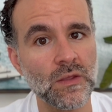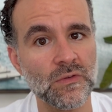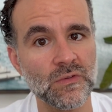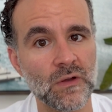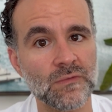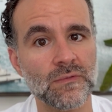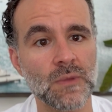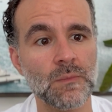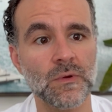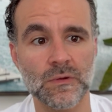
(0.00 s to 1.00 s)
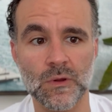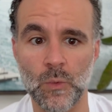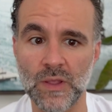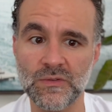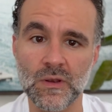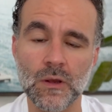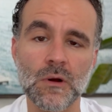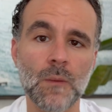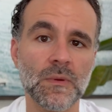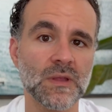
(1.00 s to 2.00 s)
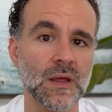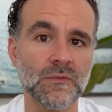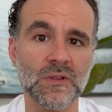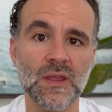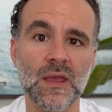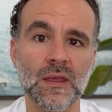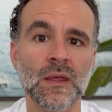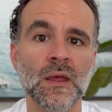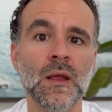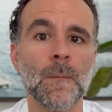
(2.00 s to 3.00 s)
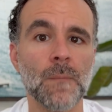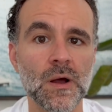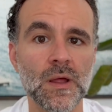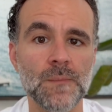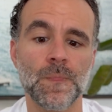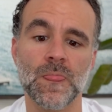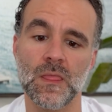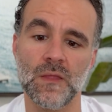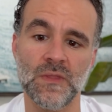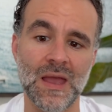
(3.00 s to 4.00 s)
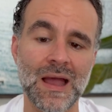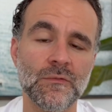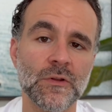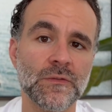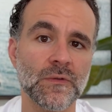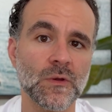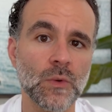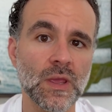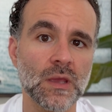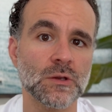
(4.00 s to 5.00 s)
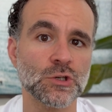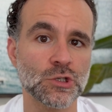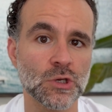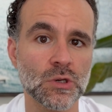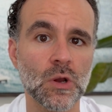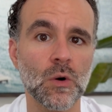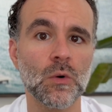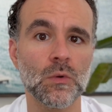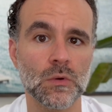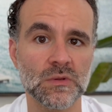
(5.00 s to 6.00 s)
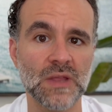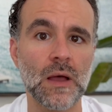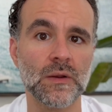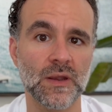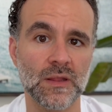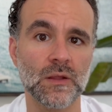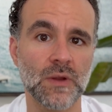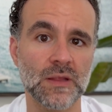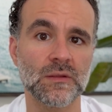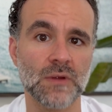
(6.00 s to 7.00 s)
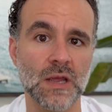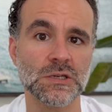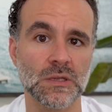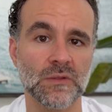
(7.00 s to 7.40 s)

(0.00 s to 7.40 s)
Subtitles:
yourself, remember, your weight's going to go up and down every day, but the average for the week should go down and in the right direction.